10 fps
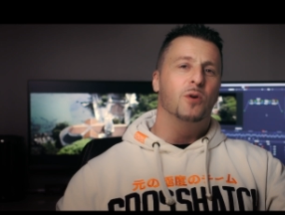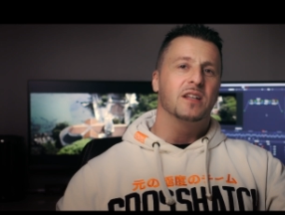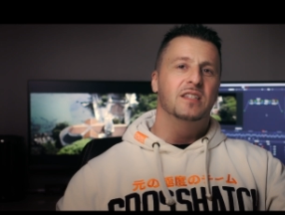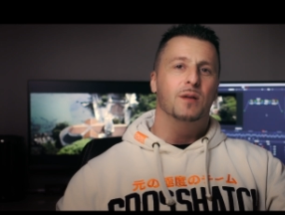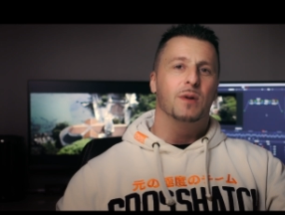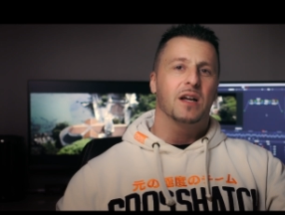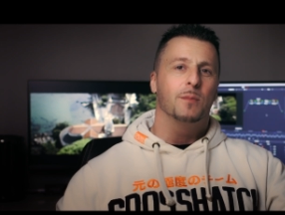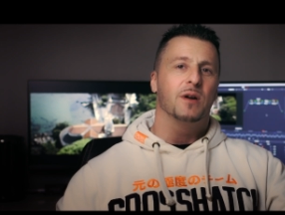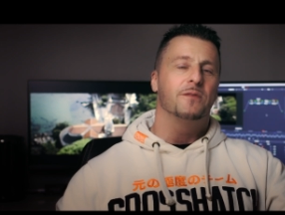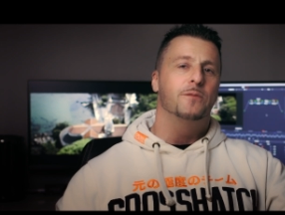Pocket Cinema
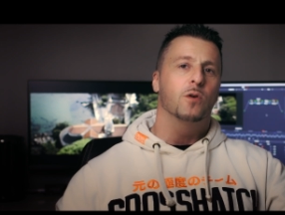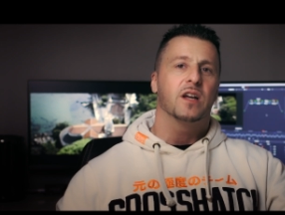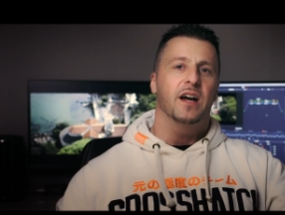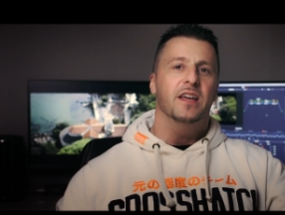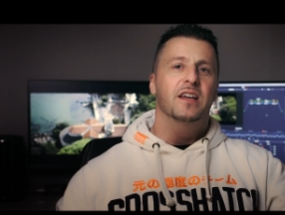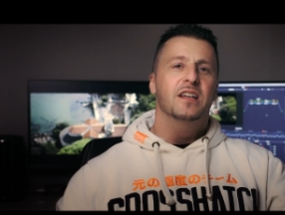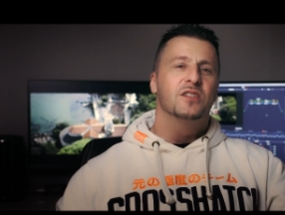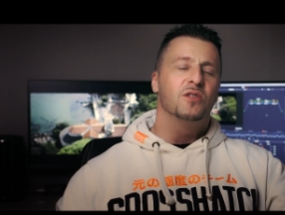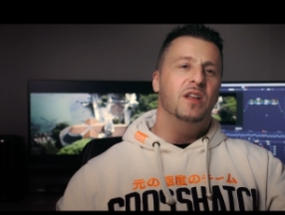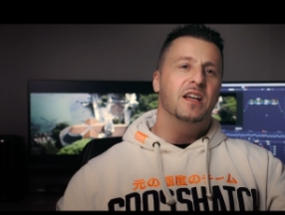Camera 4K,
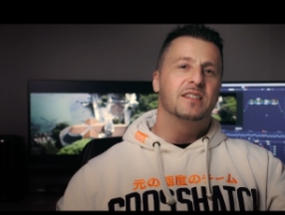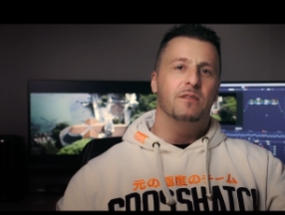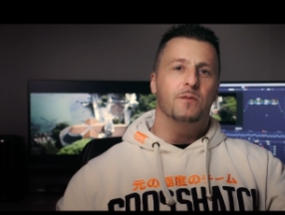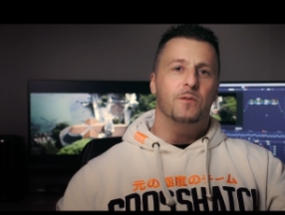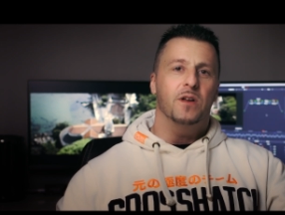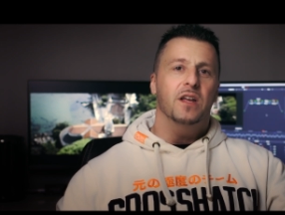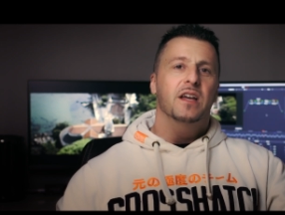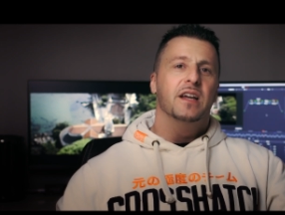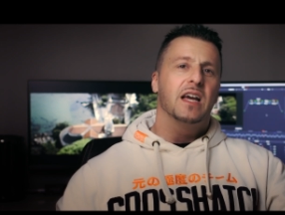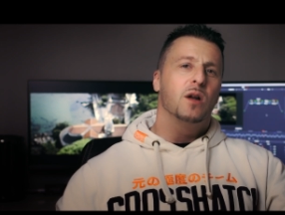Sony a7
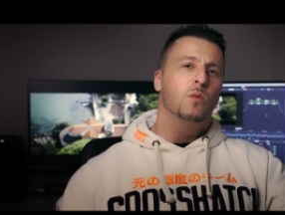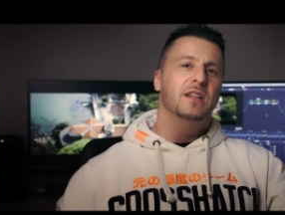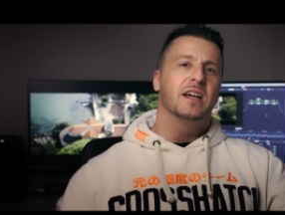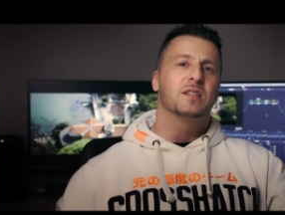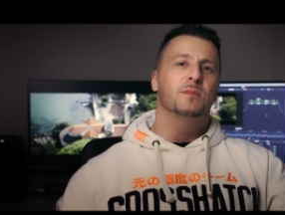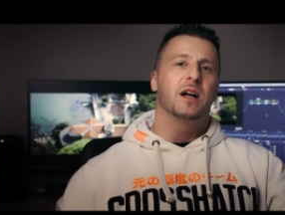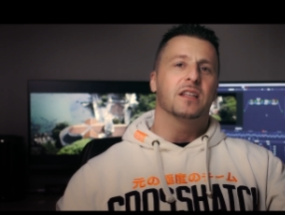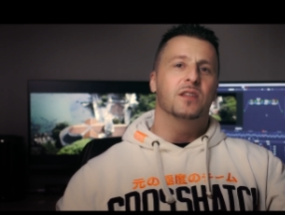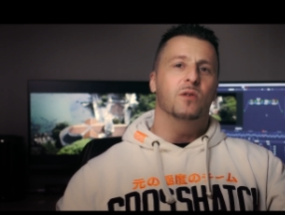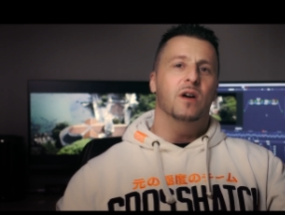III, Canon 1DX
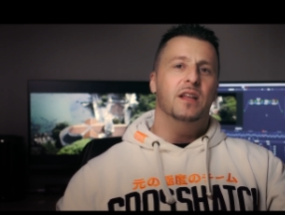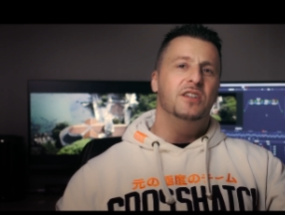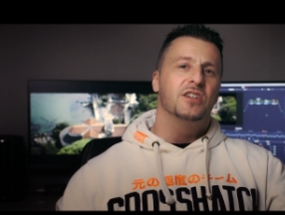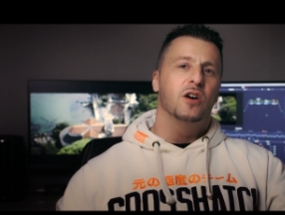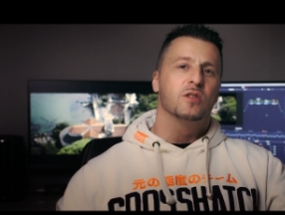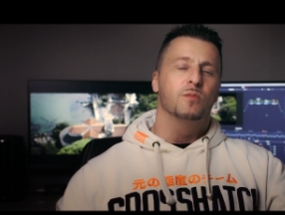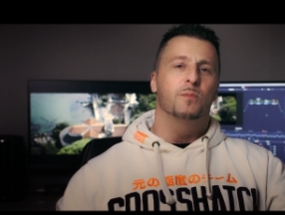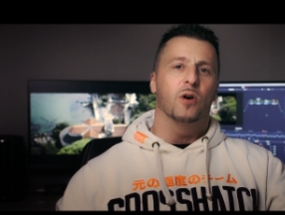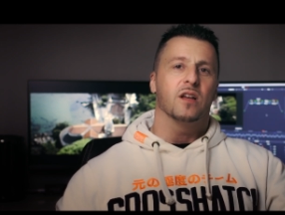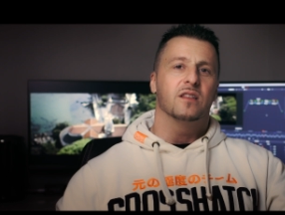Mark II and DJI
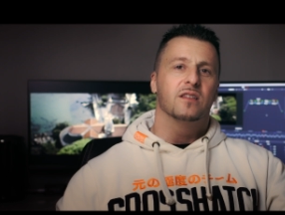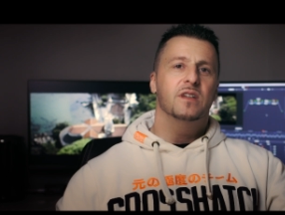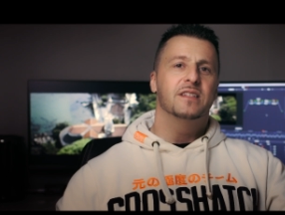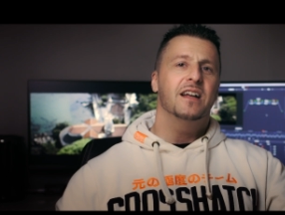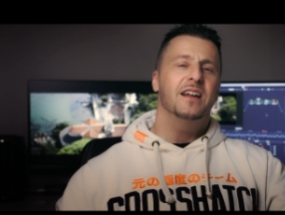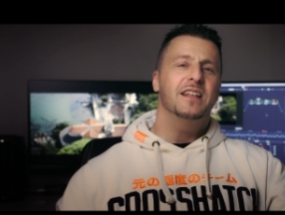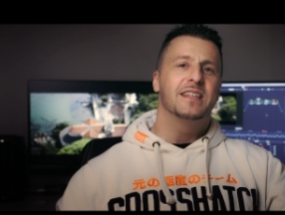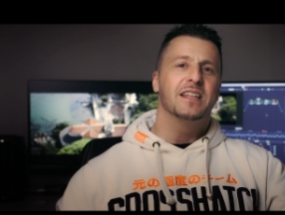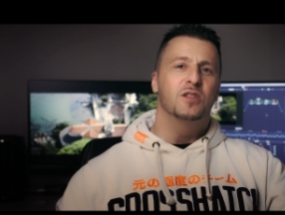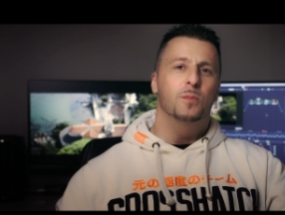Osmo Pocket. Is there any
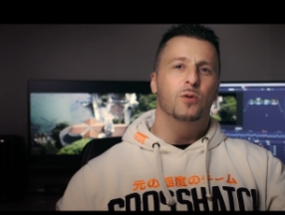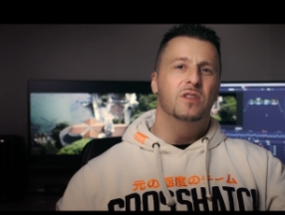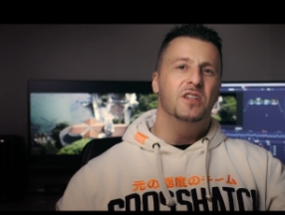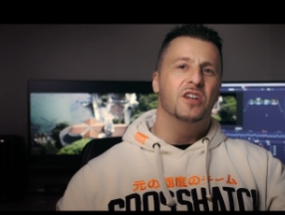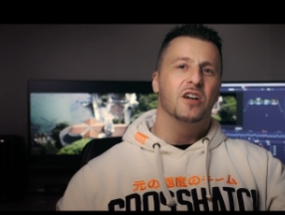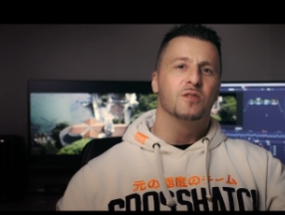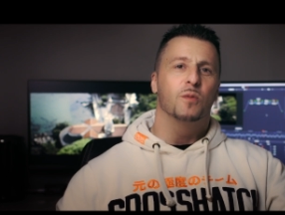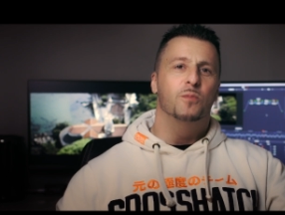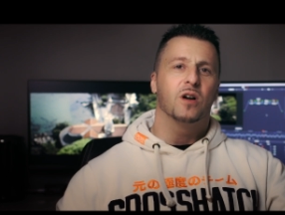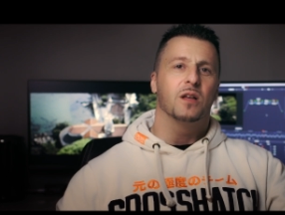sense to put DJI
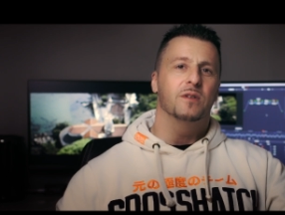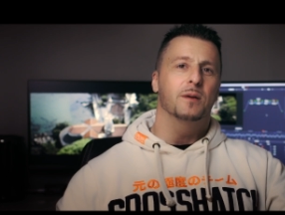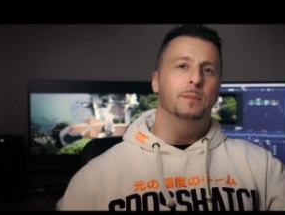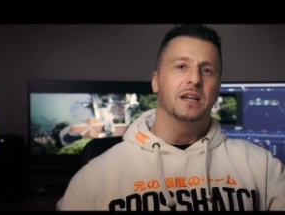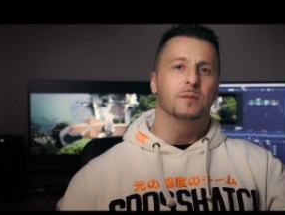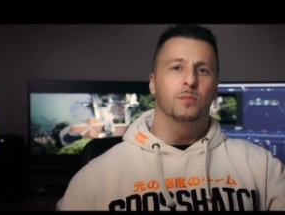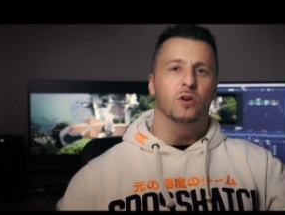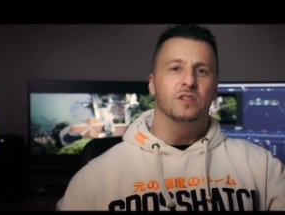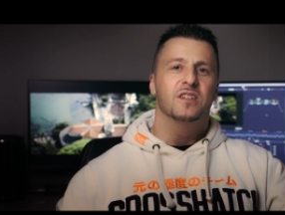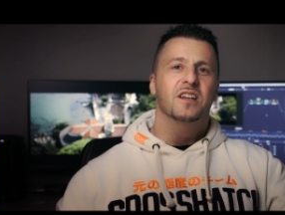Osmo Pocket with the bigger
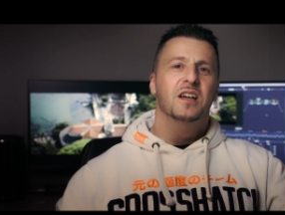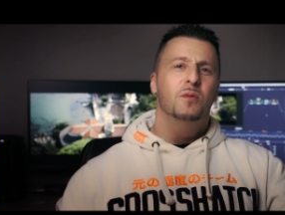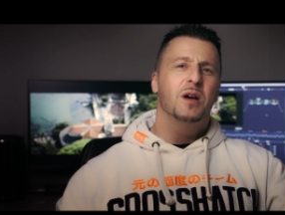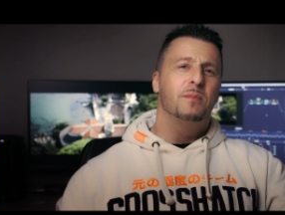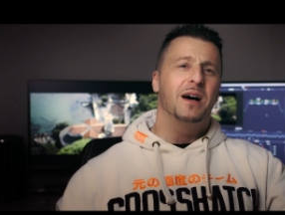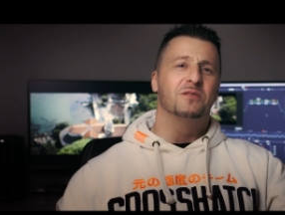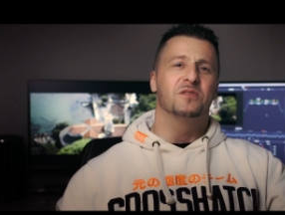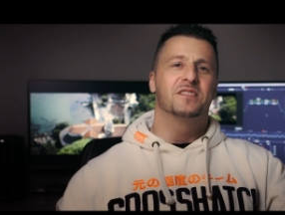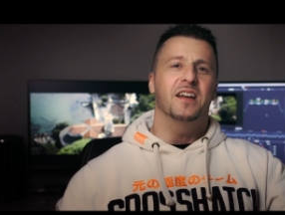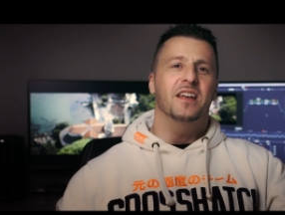boys? We're about
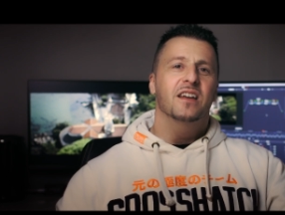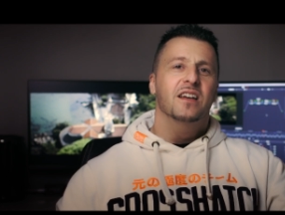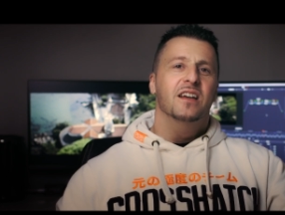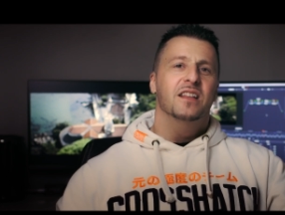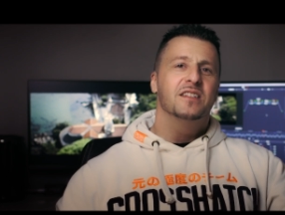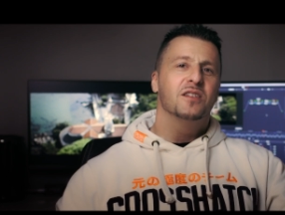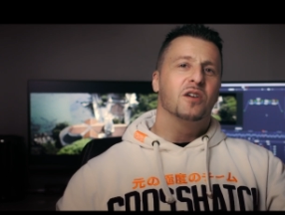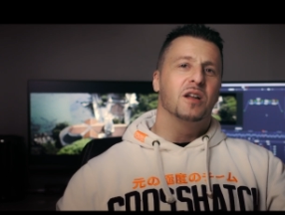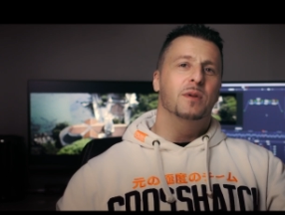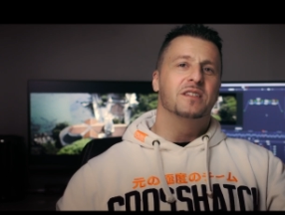to see. It's not
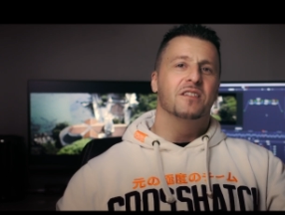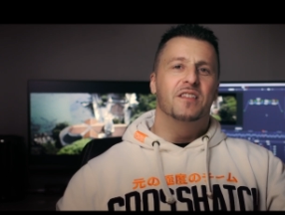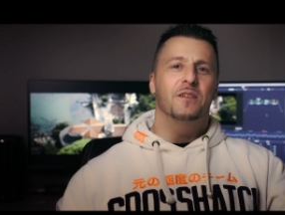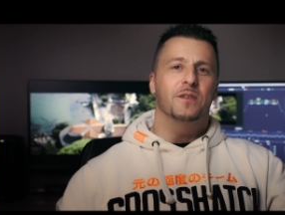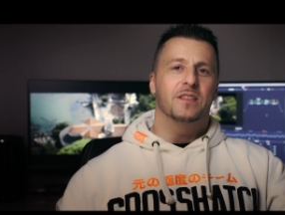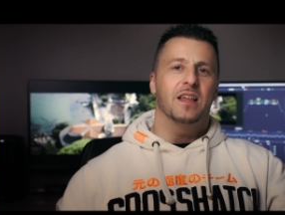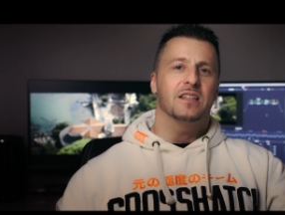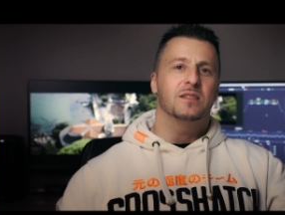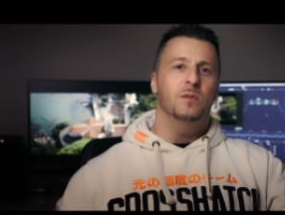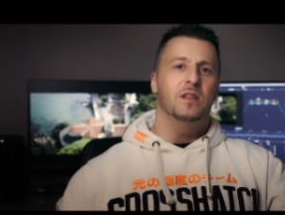gonna be scientific
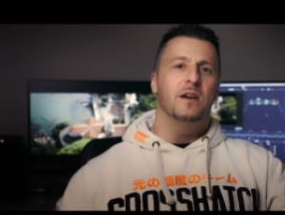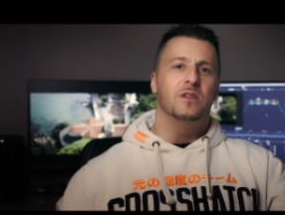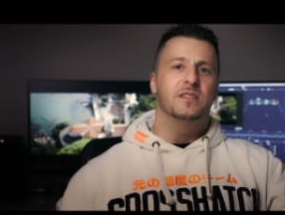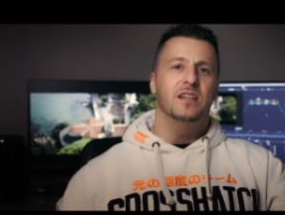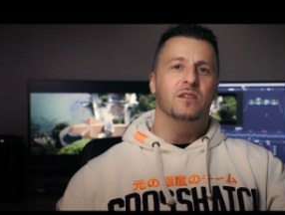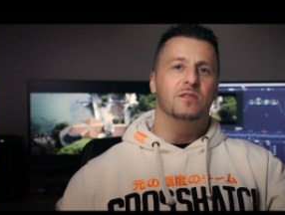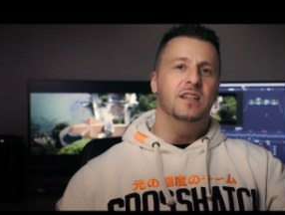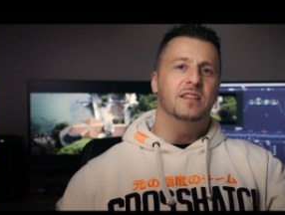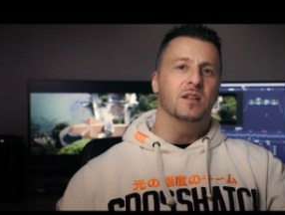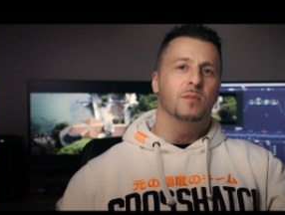test with every single
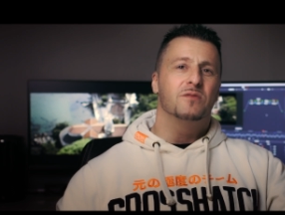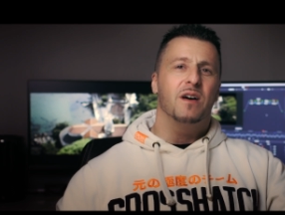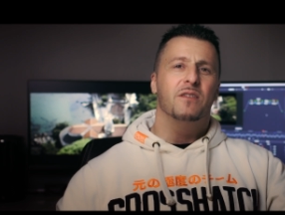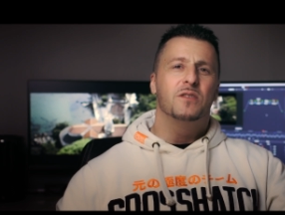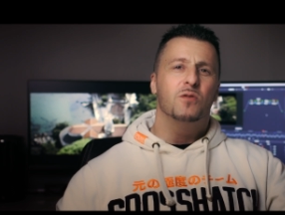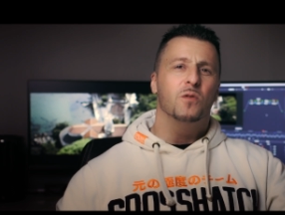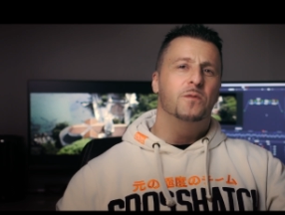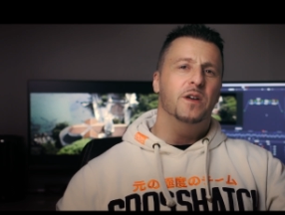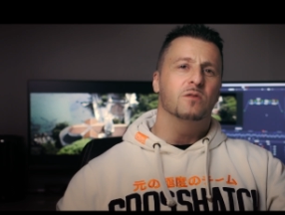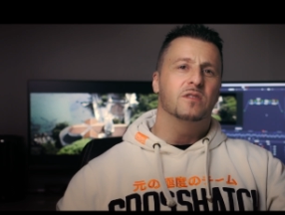detail, but rather true
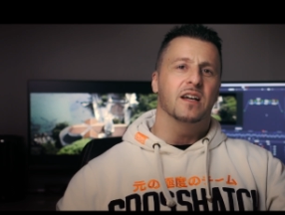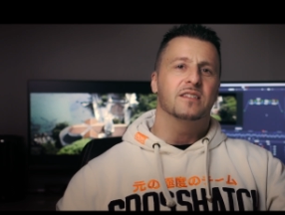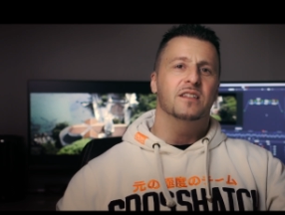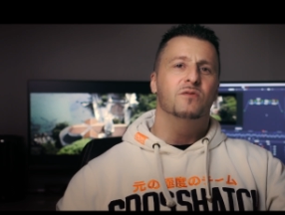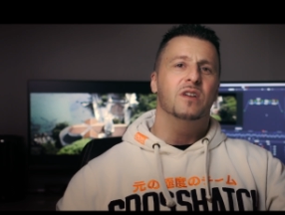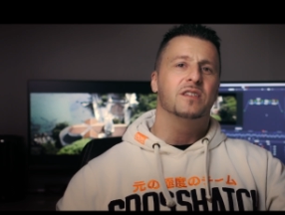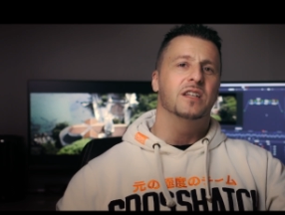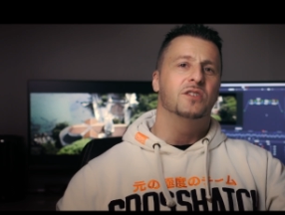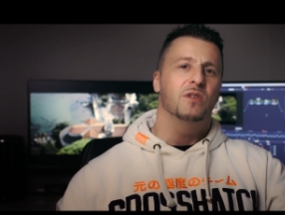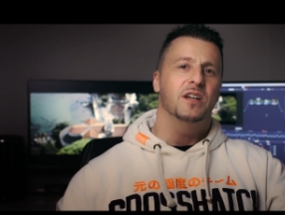field test in real
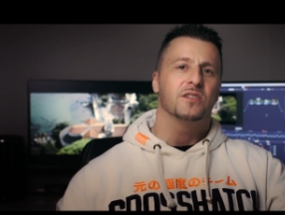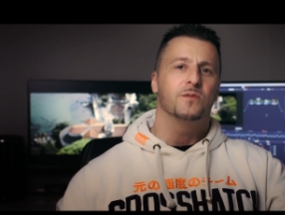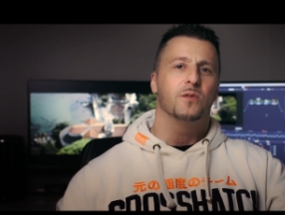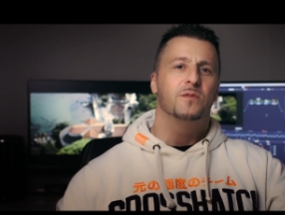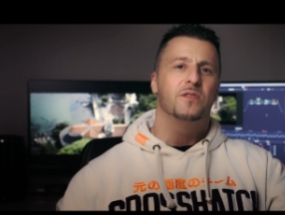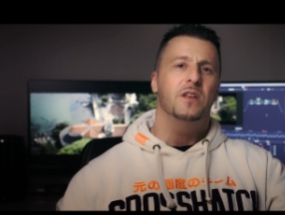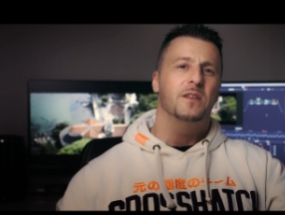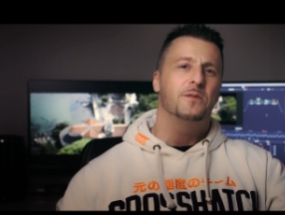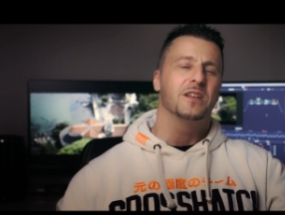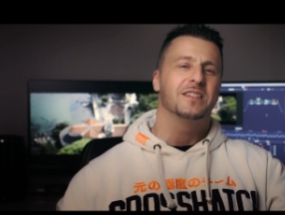situation from three
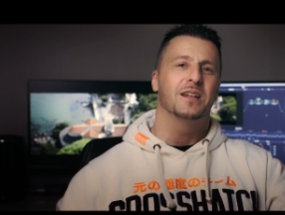different